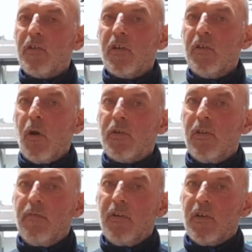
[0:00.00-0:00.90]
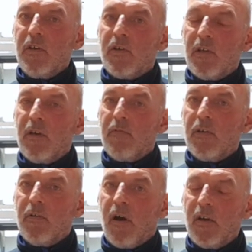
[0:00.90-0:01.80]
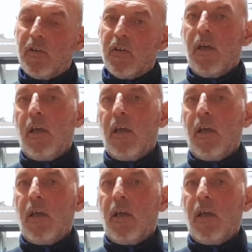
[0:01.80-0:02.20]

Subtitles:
it's not in the vicinity of the device,